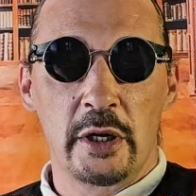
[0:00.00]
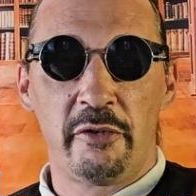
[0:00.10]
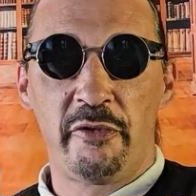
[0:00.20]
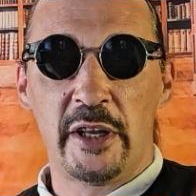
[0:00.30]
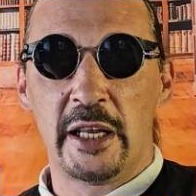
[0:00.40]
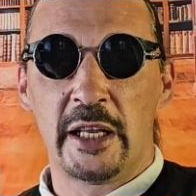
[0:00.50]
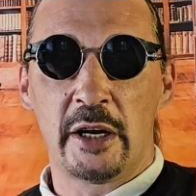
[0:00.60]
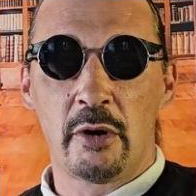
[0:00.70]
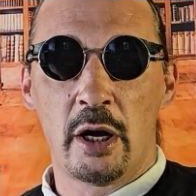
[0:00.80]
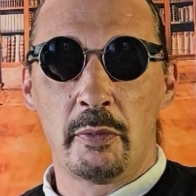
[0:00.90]
to feel it in our
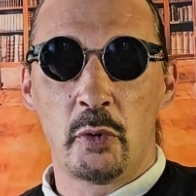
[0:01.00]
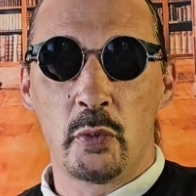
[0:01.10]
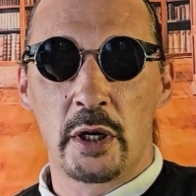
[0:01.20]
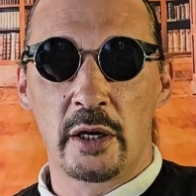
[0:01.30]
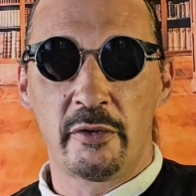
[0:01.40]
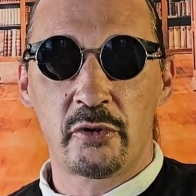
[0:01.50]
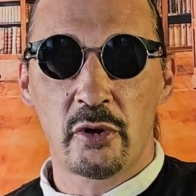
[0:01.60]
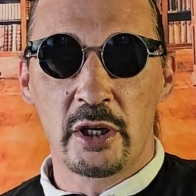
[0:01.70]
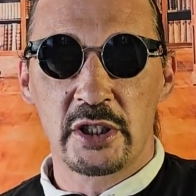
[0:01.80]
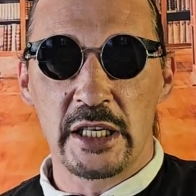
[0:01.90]
arm and we're going to try
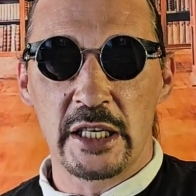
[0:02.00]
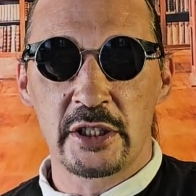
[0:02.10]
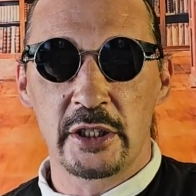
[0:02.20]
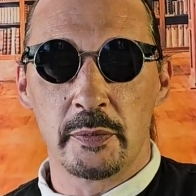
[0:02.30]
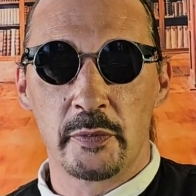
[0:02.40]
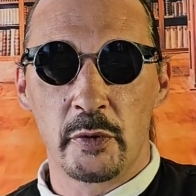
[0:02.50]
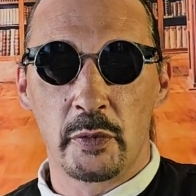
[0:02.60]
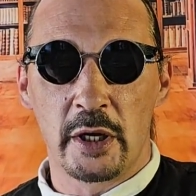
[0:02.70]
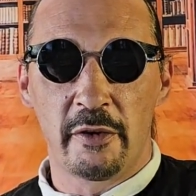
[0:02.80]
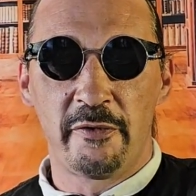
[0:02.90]
and stick to them and we're
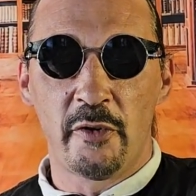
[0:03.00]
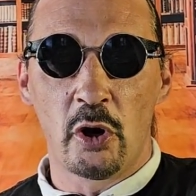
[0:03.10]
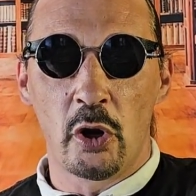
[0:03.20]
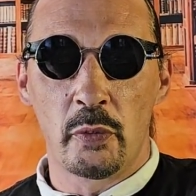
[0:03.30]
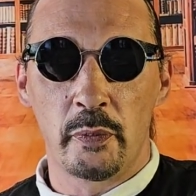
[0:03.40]
going to follow.